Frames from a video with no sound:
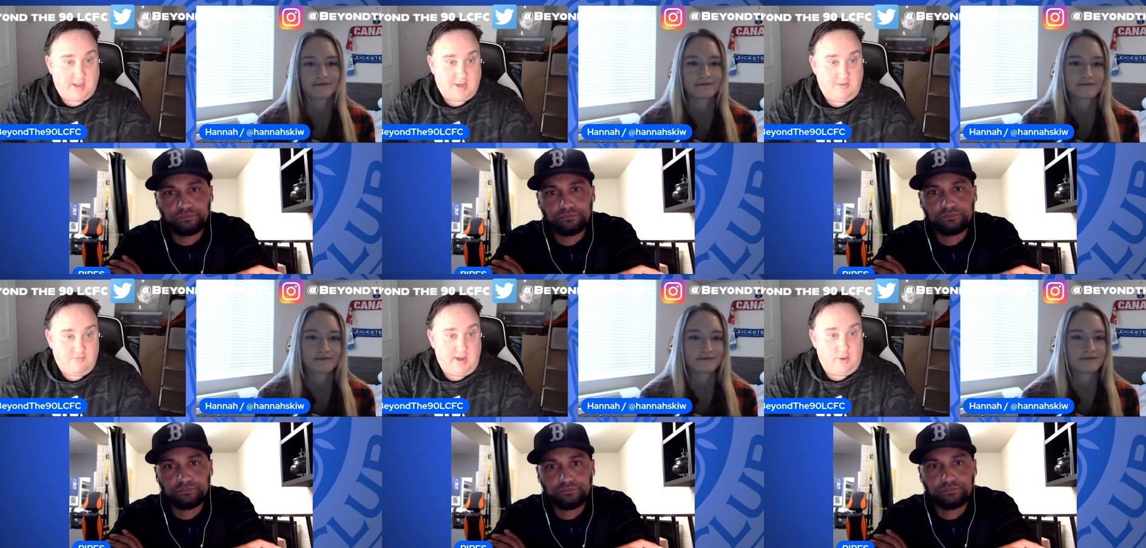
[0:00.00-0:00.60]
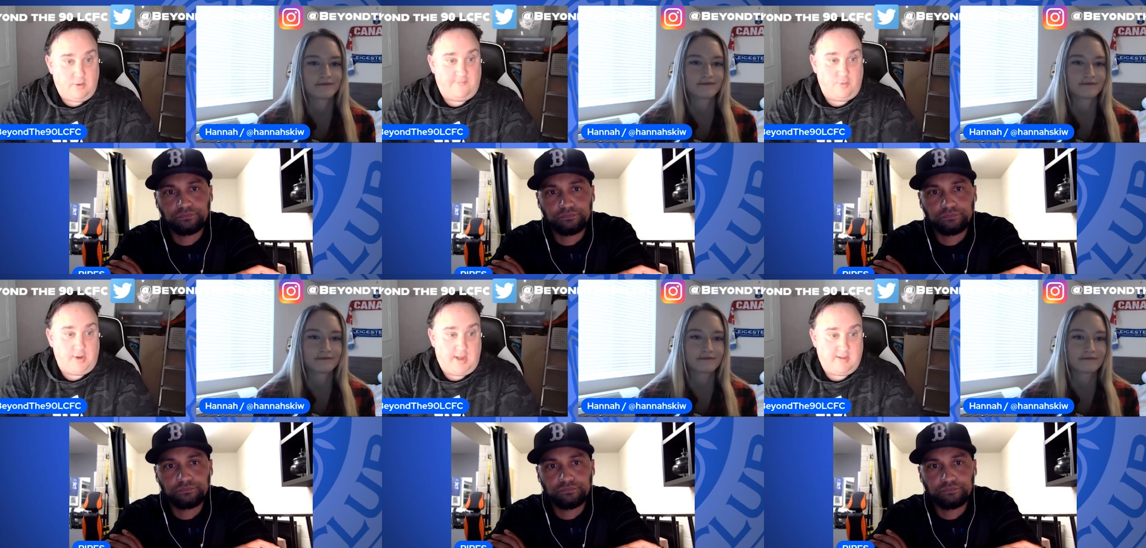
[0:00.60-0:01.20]
Speaker 1: is actually really good for
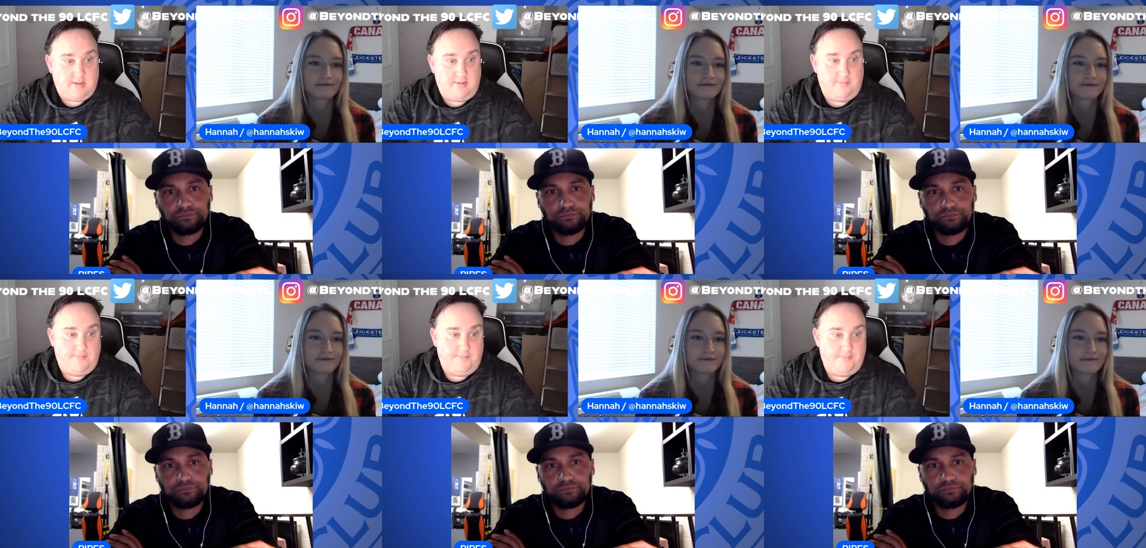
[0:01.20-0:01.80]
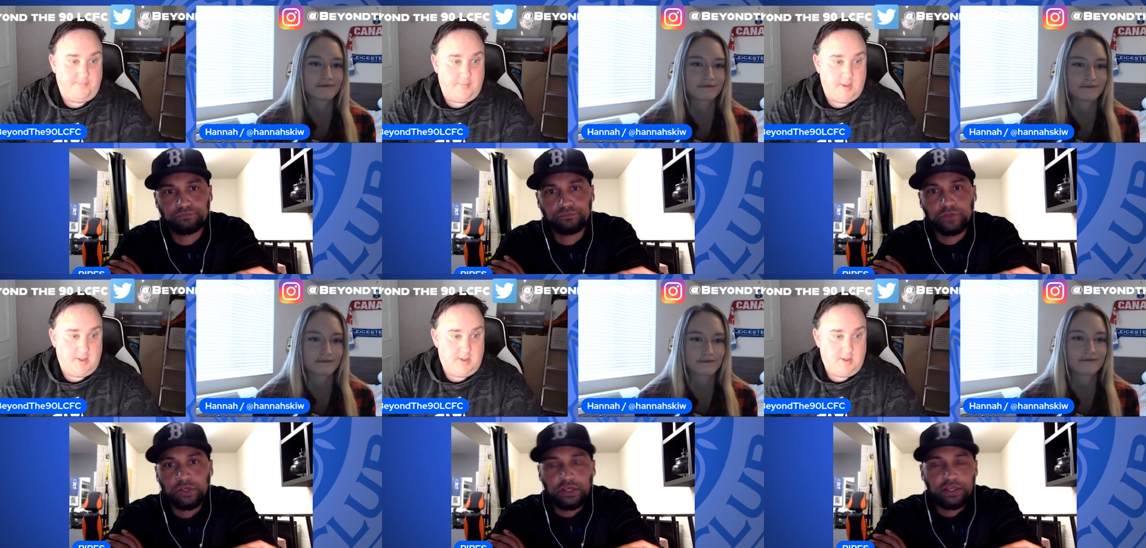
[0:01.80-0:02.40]
what it is.
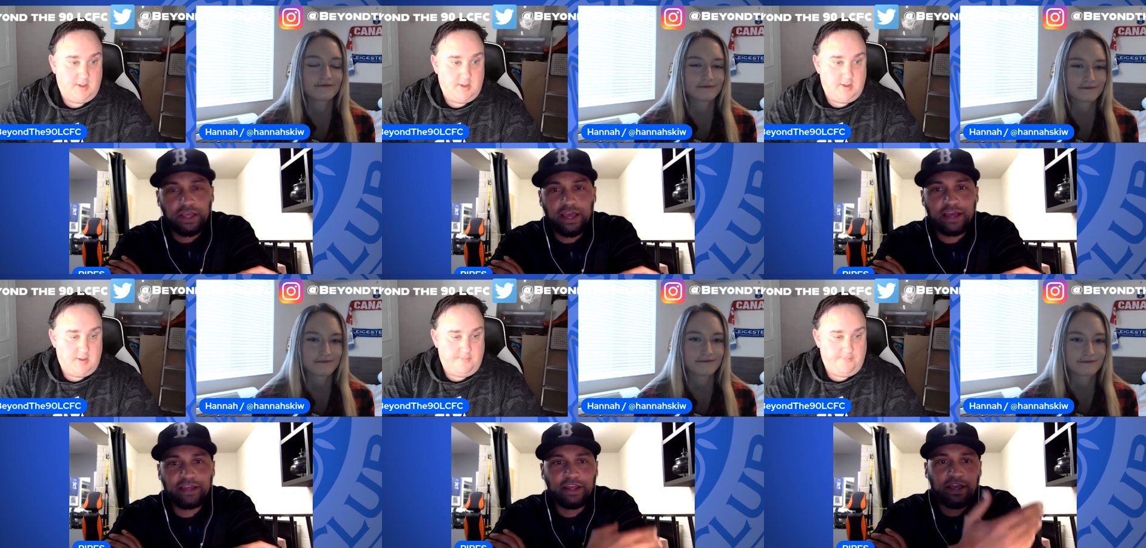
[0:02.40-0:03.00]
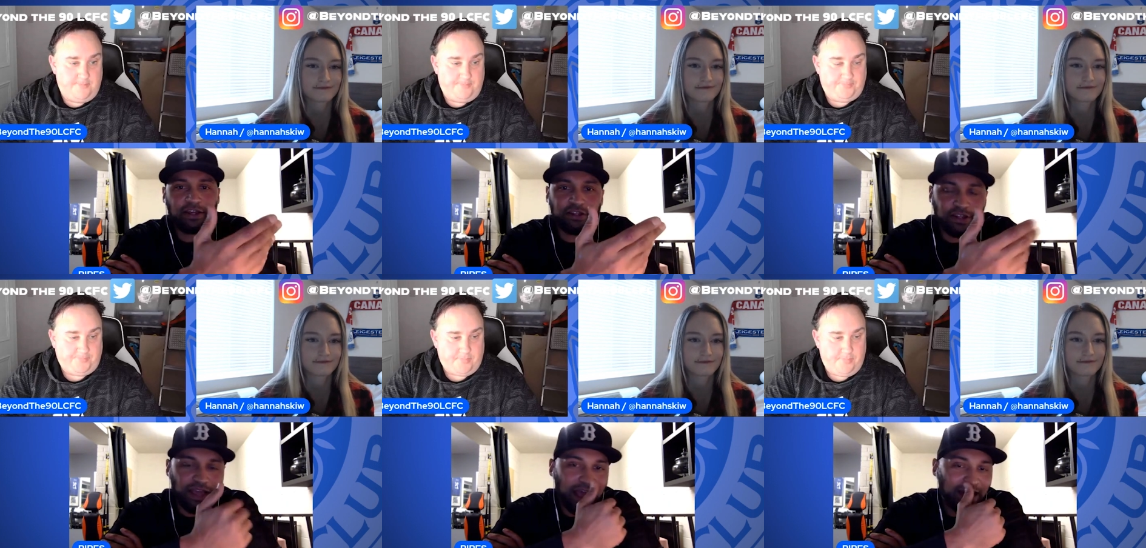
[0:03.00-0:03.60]
Speaker 2: Yeah, and and
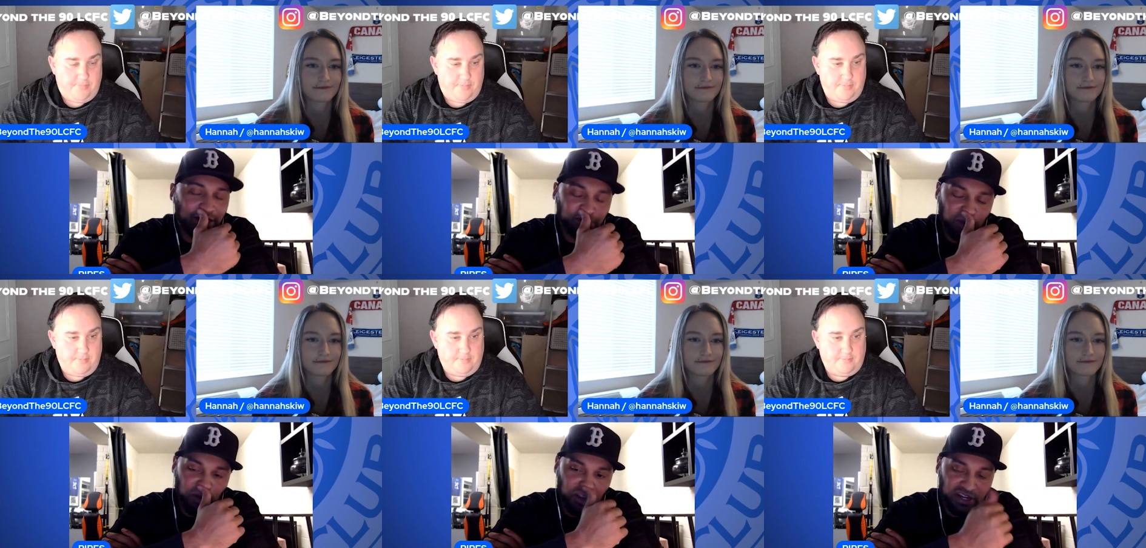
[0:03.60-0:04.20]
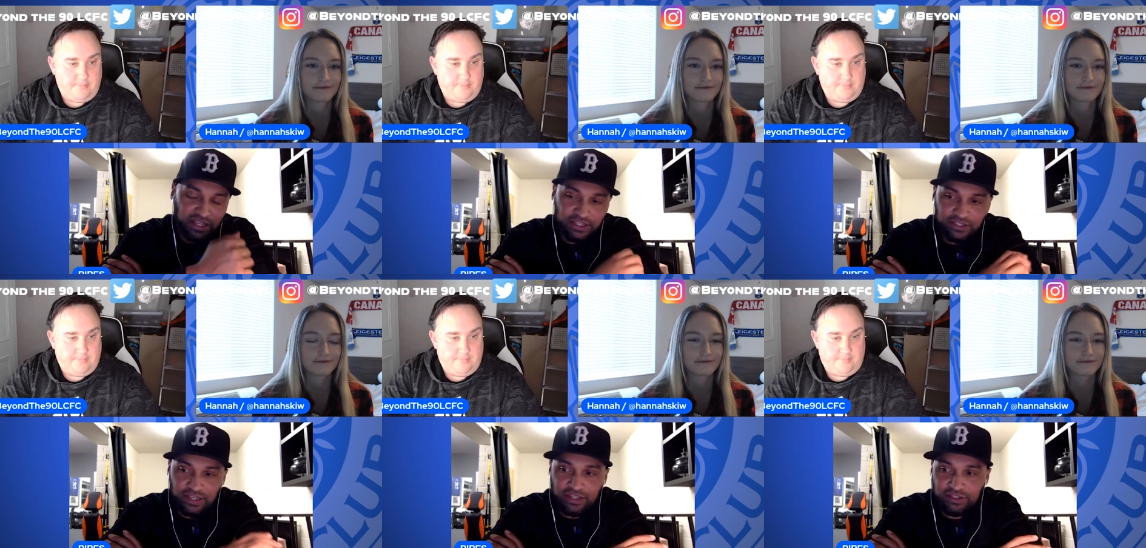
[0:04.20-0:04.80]
Hannah's point is
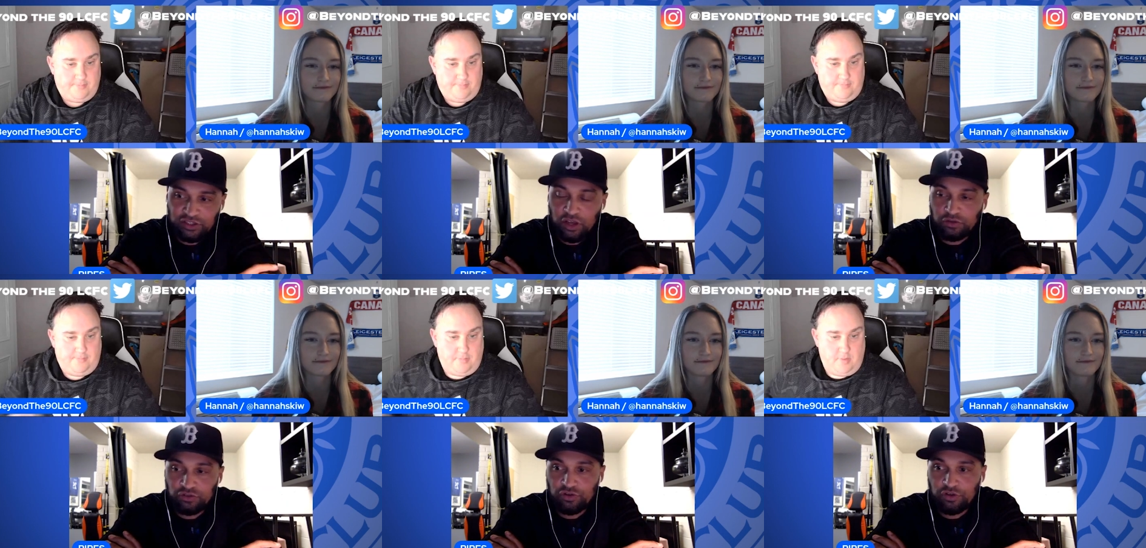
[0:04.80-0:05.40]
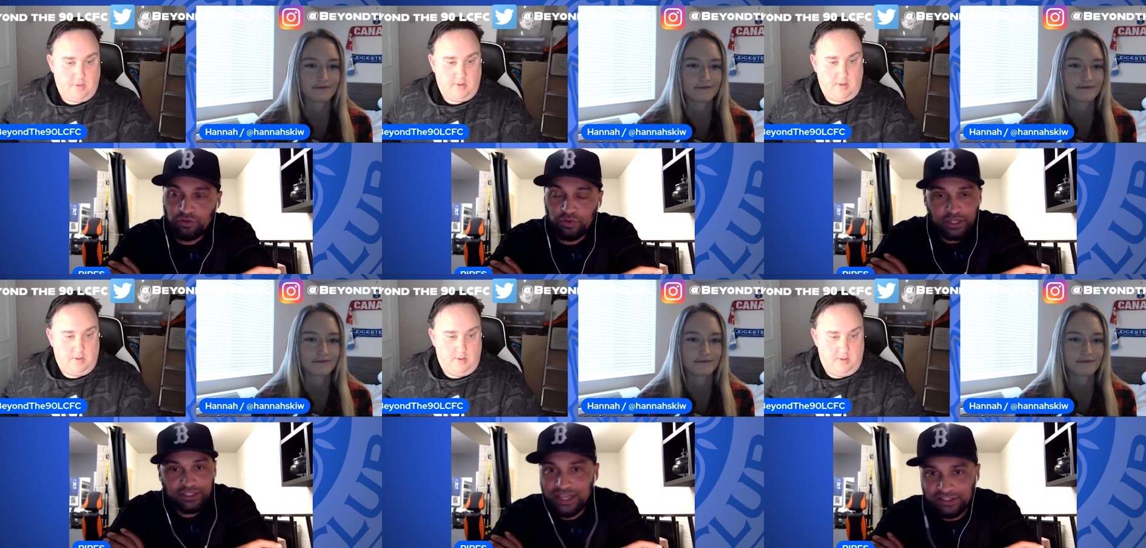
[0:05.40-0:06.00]
is so true.
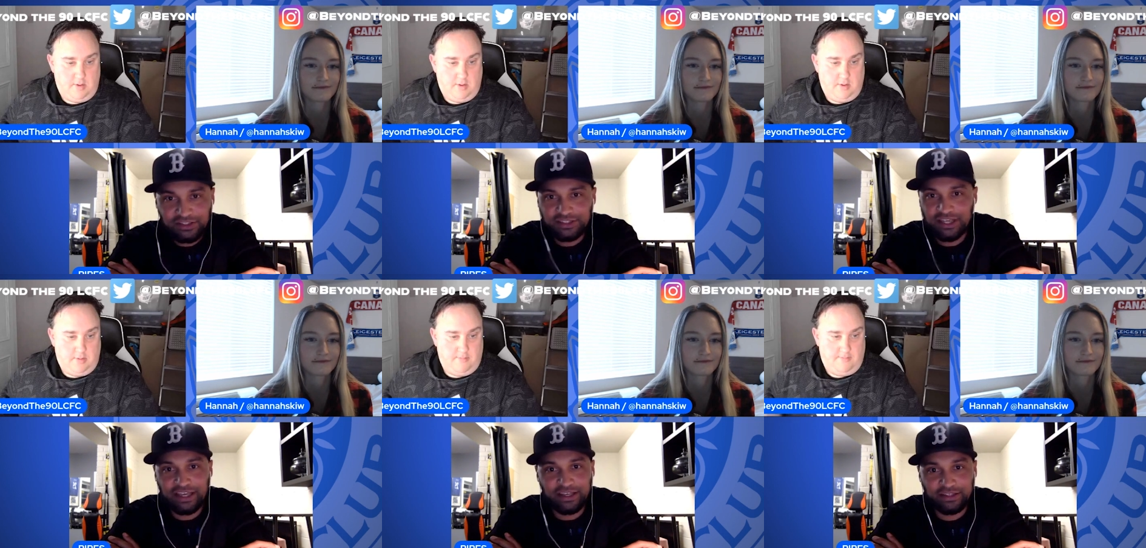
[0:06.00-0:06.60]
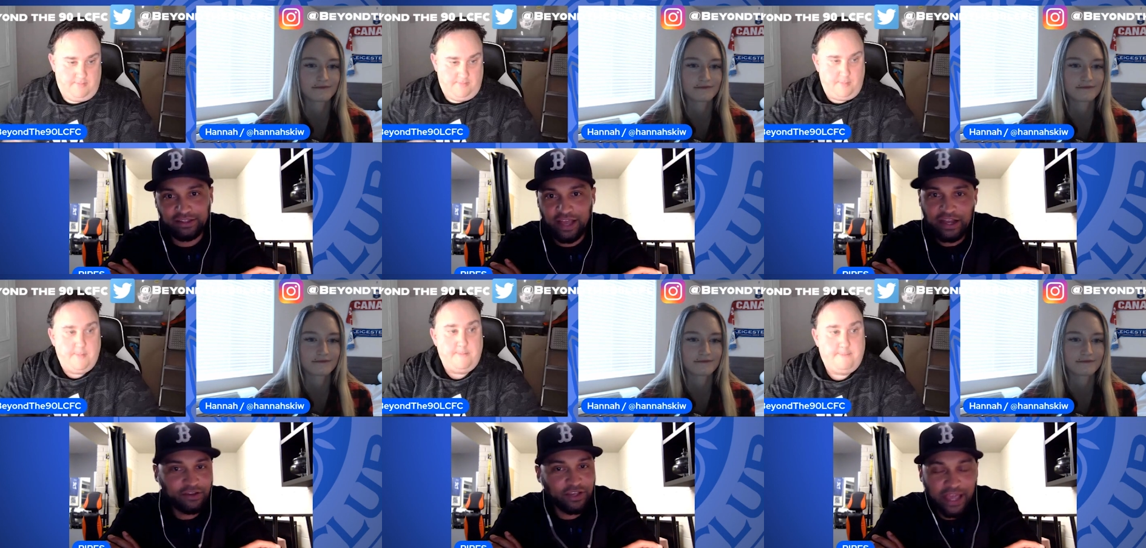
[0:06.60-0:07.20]
It's Leicester City. I
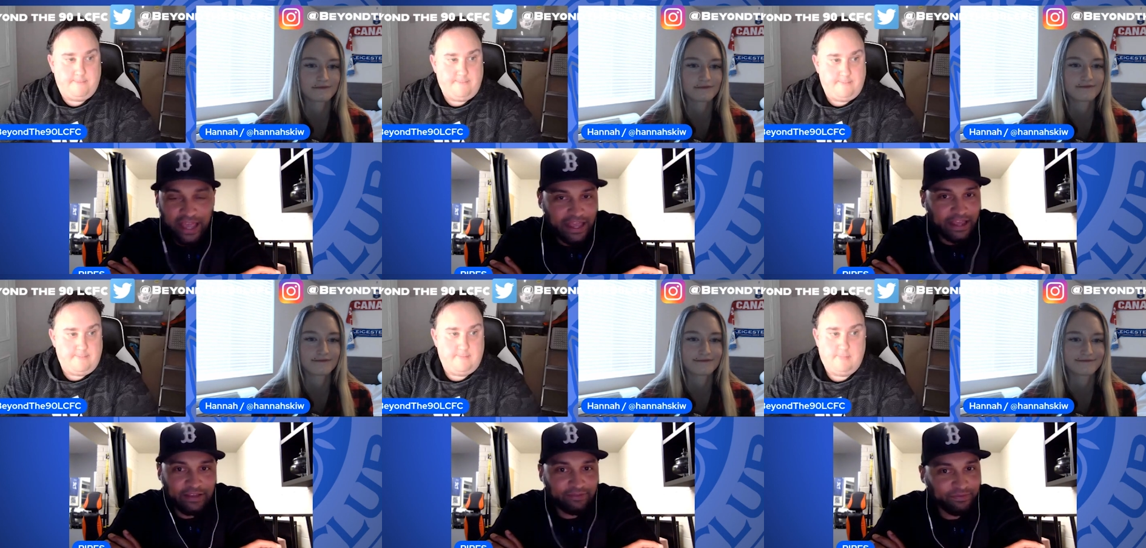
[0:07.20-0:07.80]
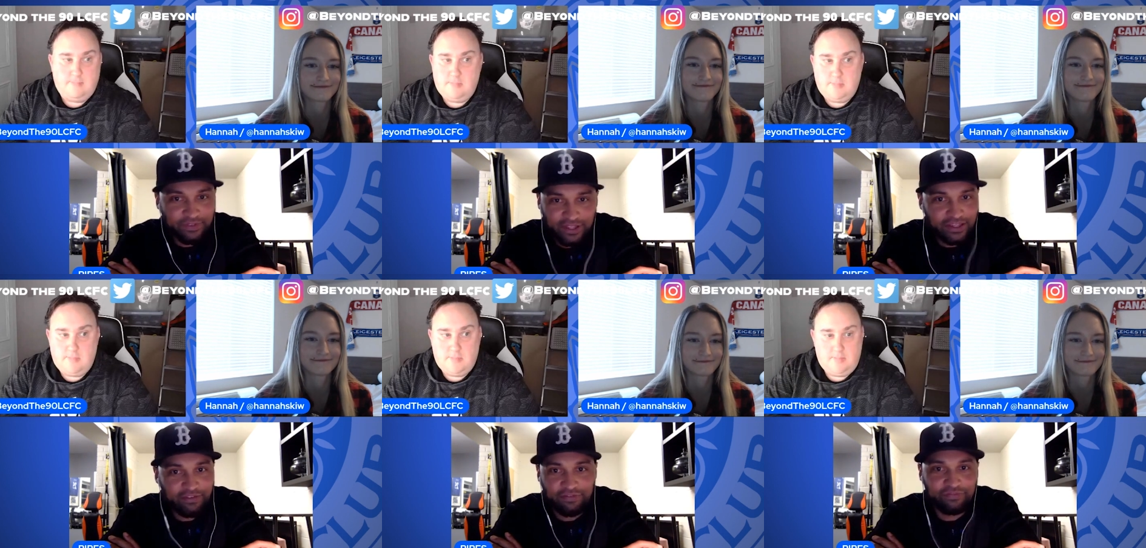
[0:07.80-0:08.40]
don't care if